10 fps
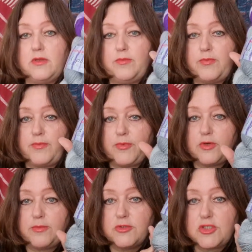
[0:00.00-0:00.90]
a
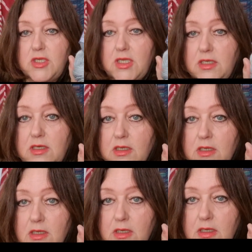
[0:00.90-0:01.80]
purple skein.
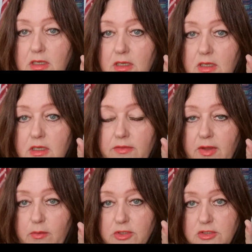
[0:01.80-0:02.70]

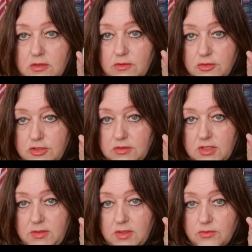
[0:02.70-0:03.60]
That was also
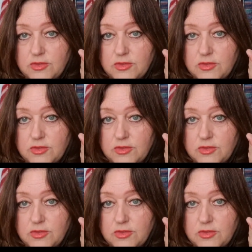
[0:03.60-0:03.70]
in